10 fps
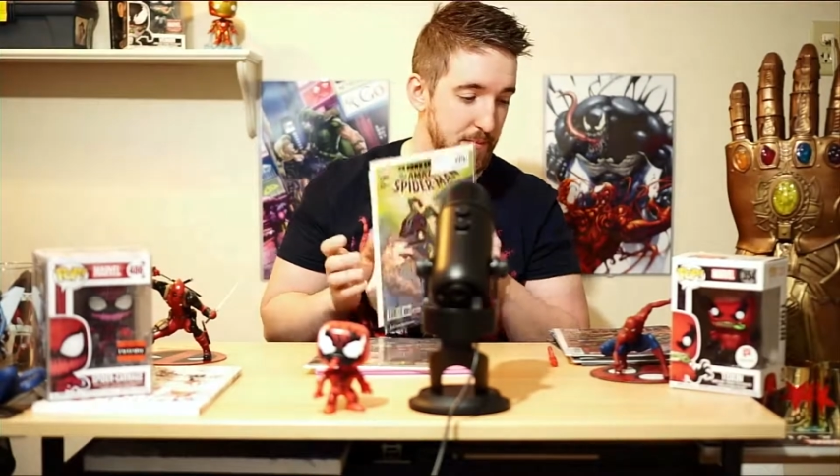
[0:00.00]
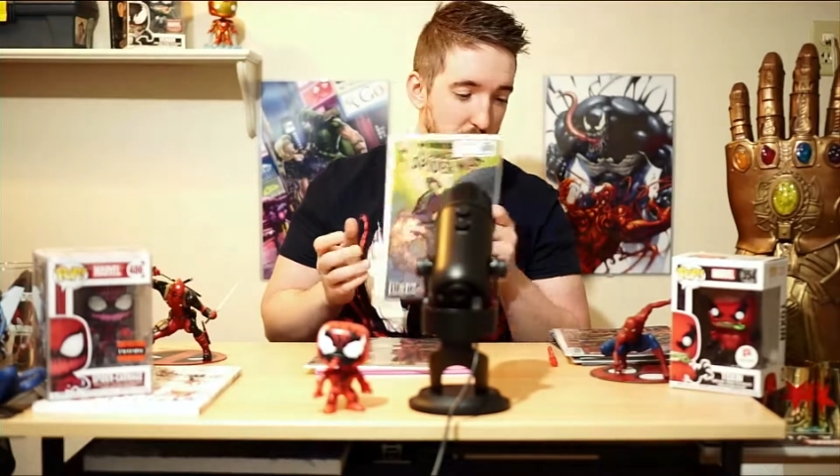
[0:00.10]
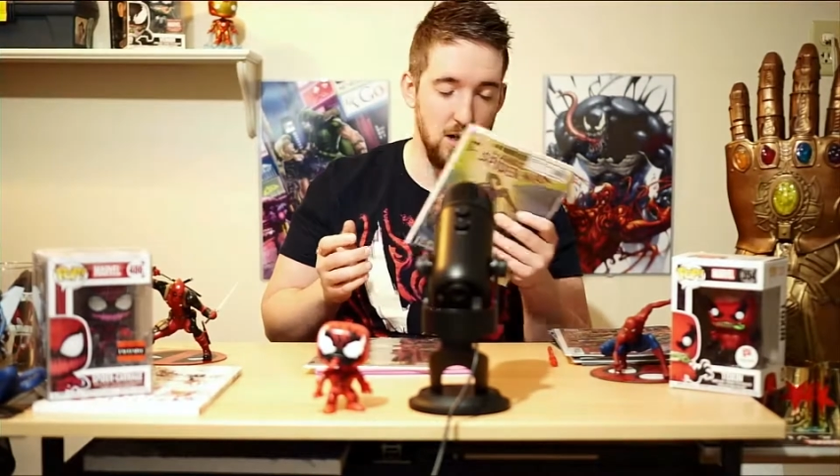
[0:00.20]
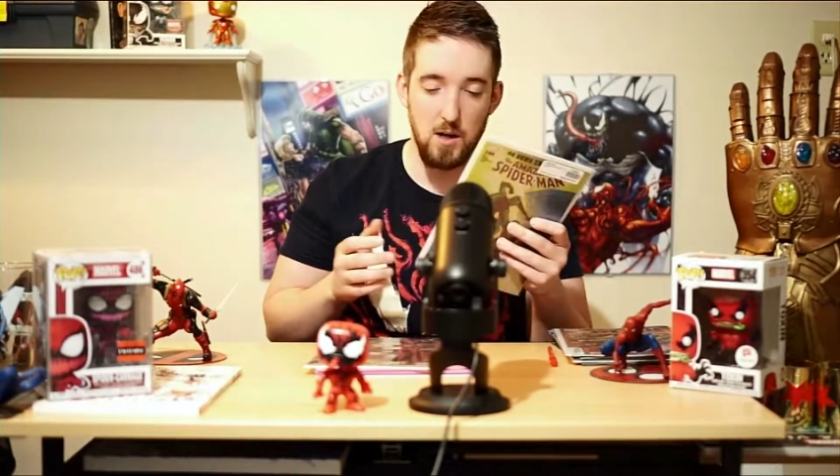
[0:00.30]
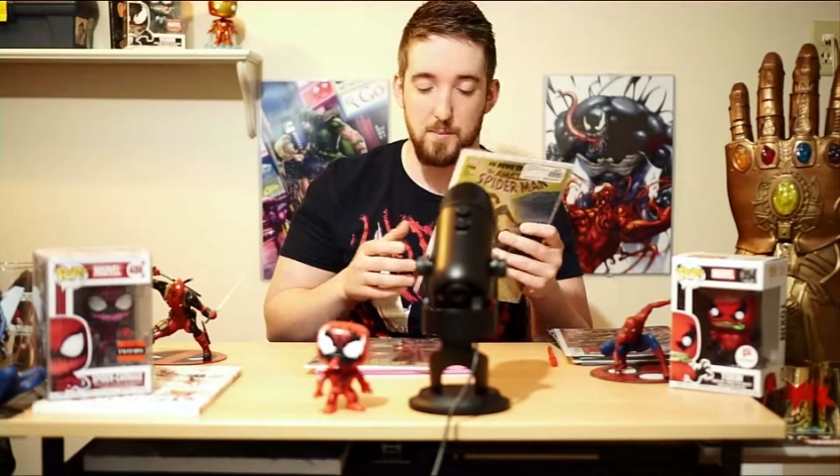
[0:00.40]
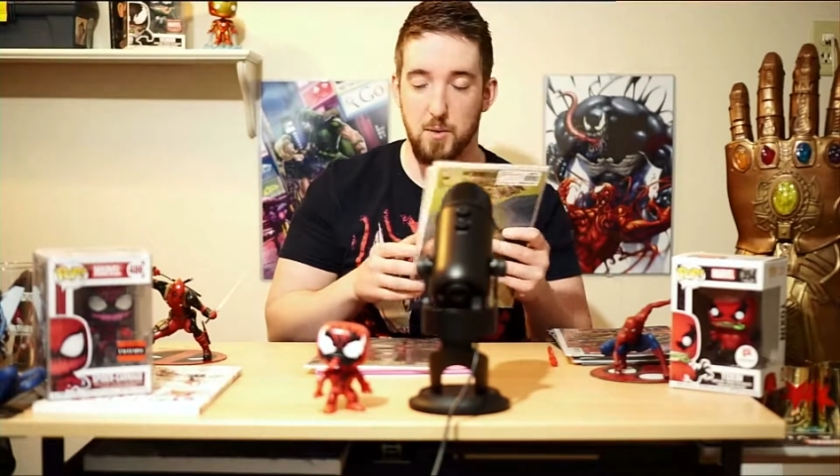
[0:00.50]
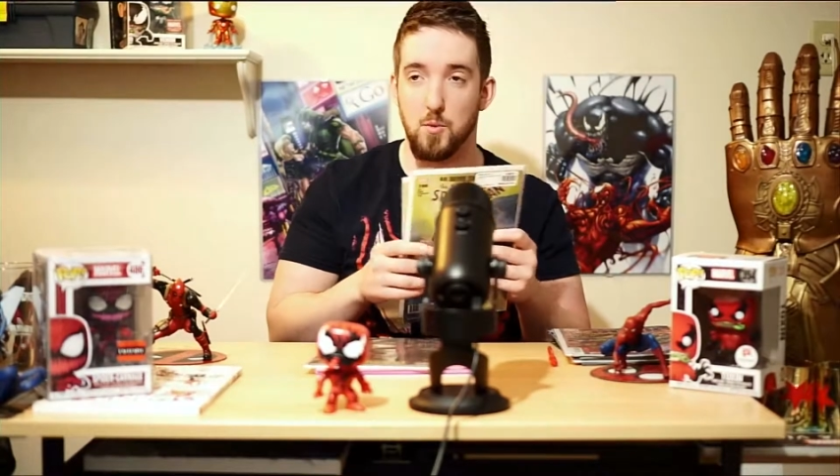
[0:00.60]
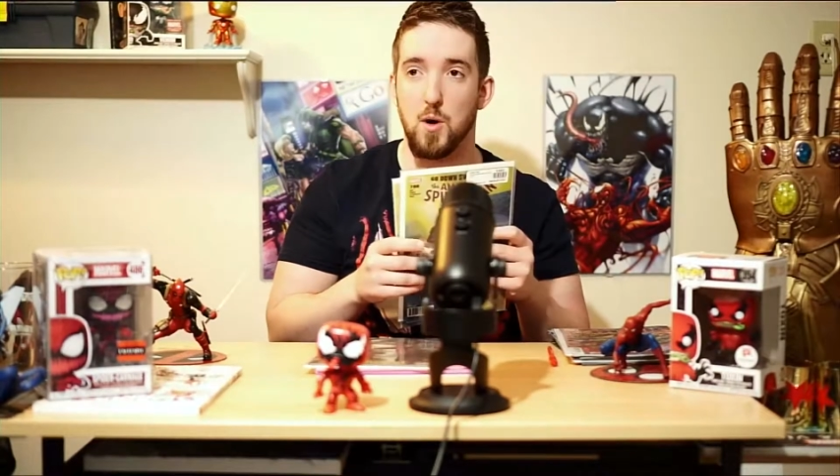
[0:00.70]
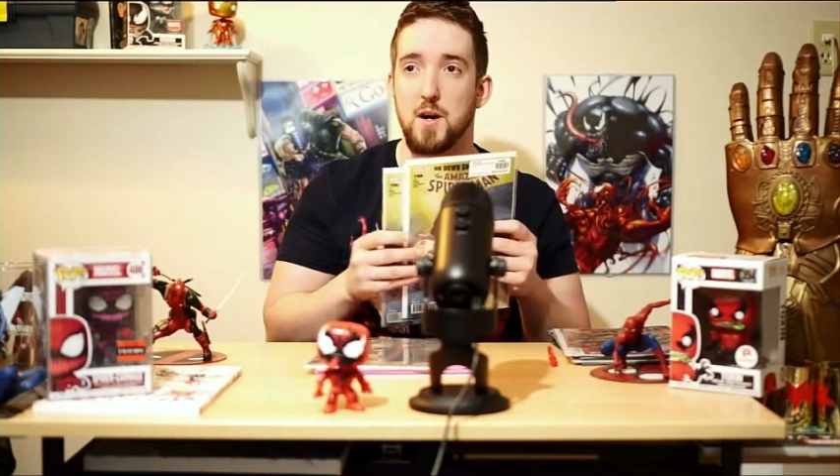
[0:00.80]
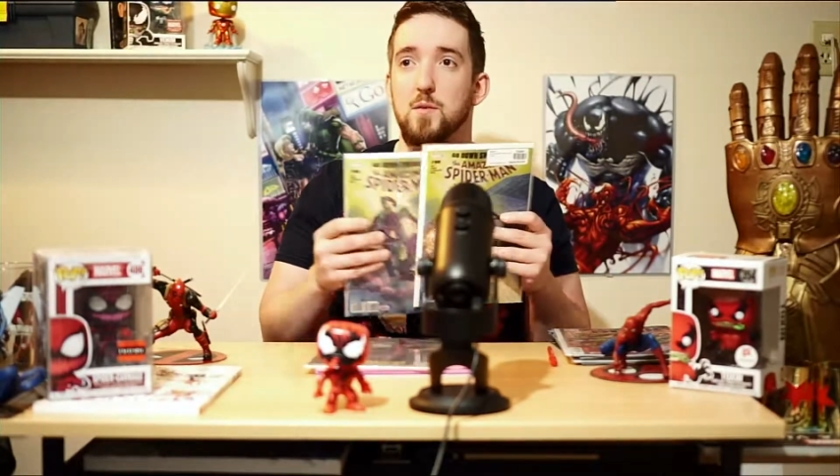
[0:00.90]
But
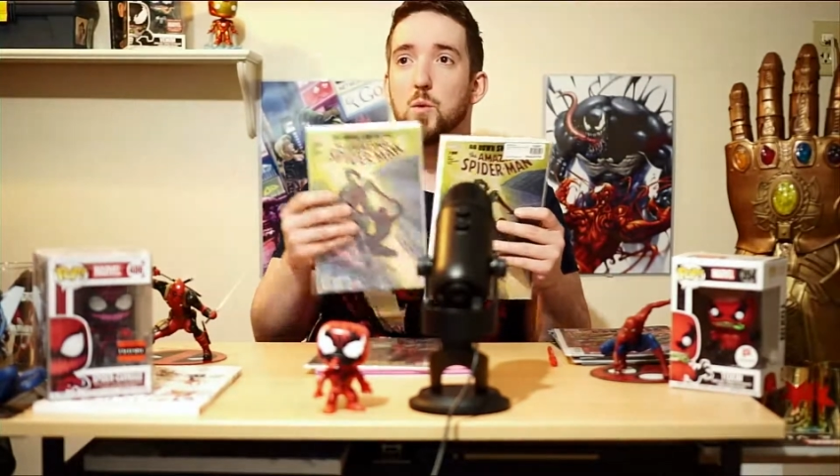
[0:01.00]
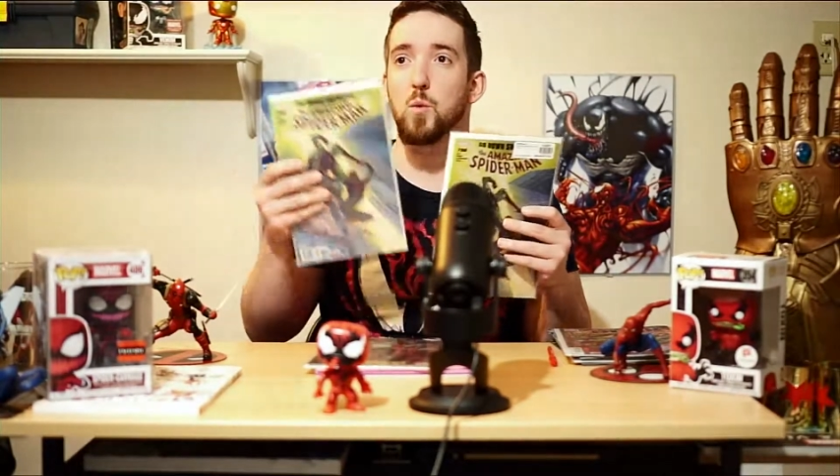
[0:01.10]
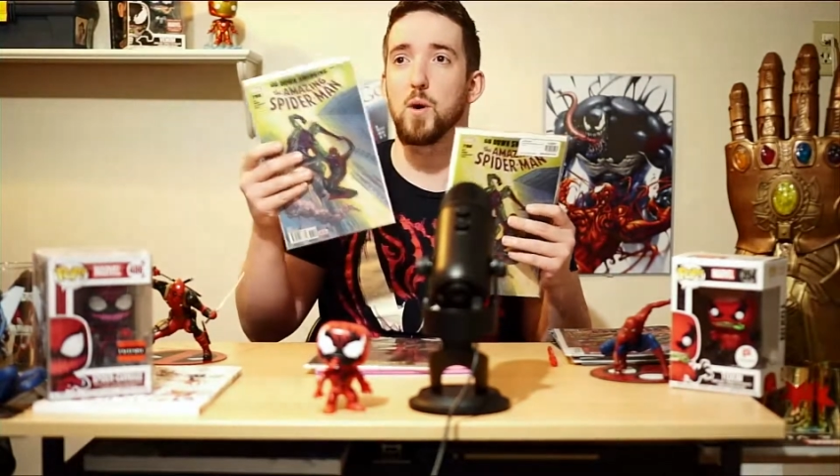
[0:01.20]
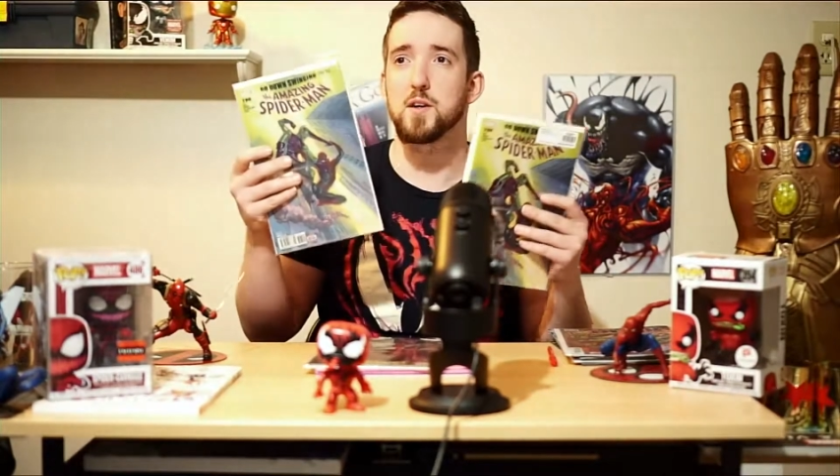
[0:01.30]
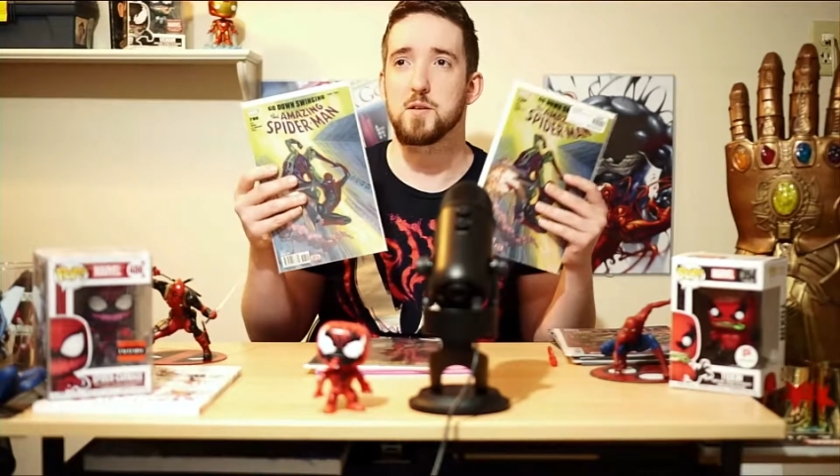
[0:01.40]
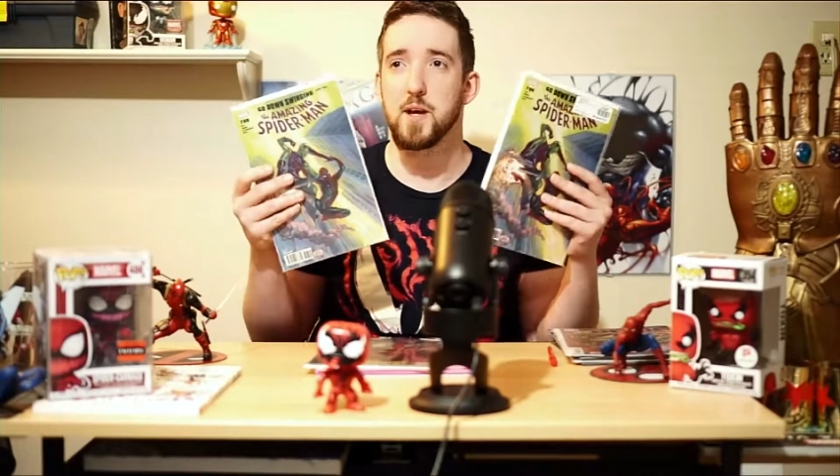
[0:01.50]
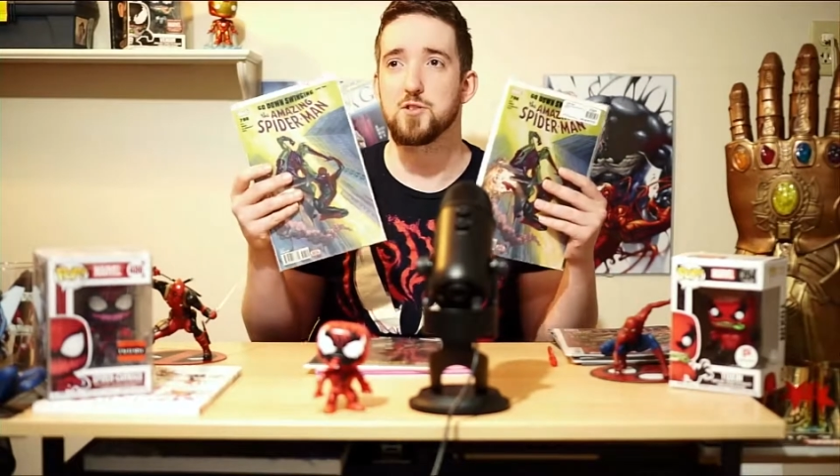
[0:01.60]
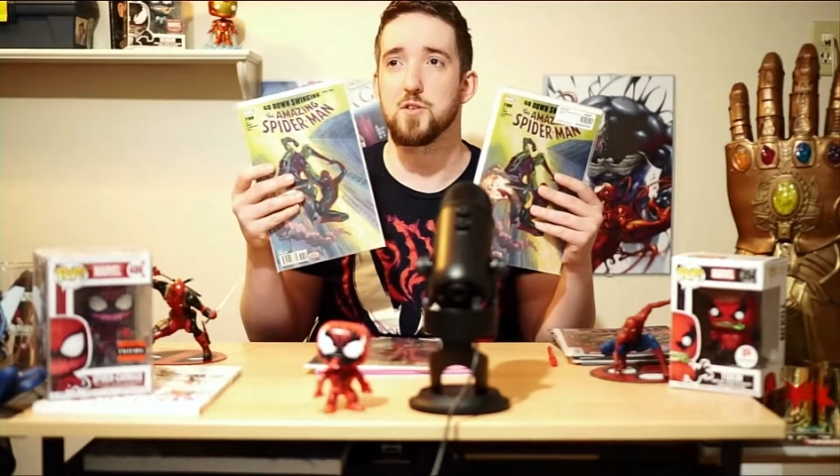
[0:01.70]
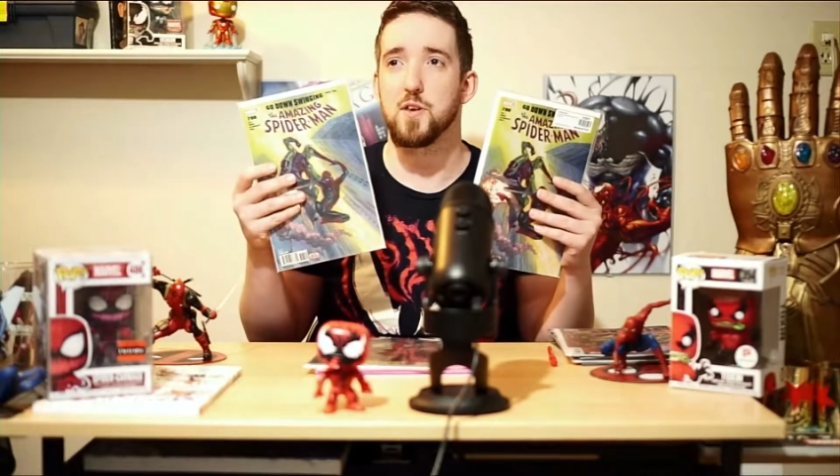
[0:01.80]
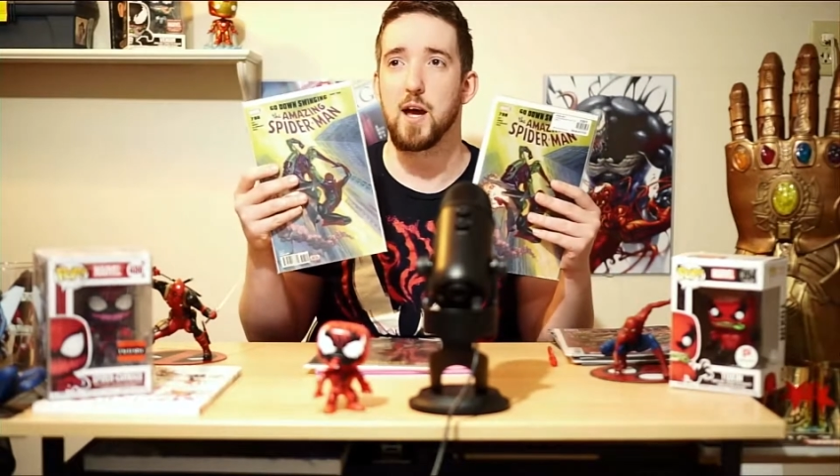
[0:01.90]
one to make sure
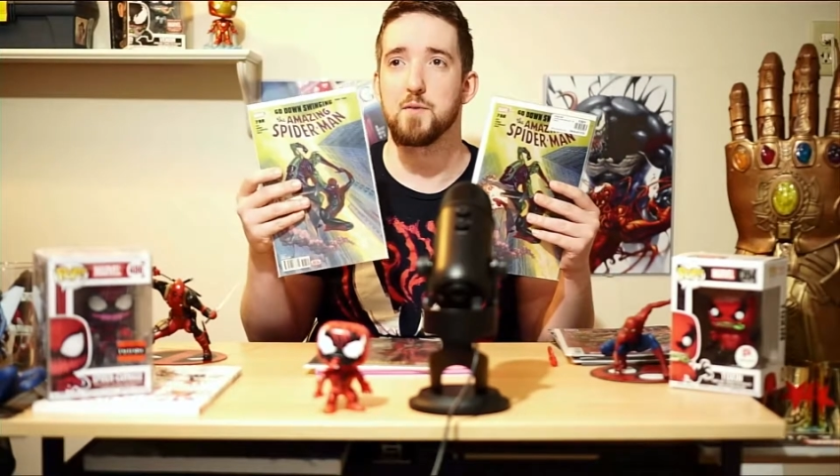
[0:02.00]
that I was